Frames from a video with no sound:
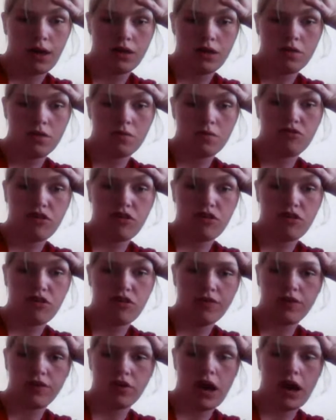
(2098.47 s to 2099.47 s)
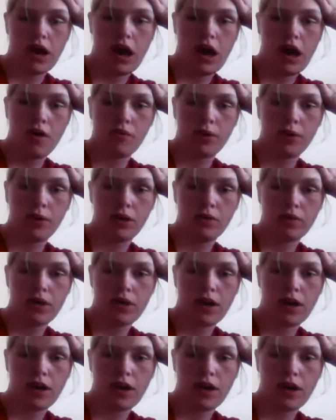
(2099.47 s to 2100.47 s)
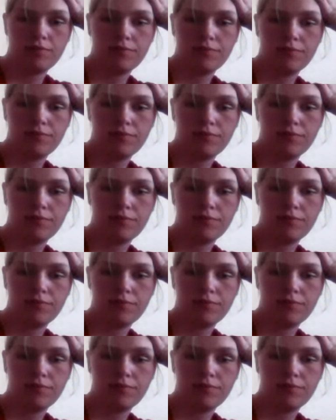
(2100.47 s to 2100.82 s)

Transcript: Okay, so I'm trying to figure out how we do that.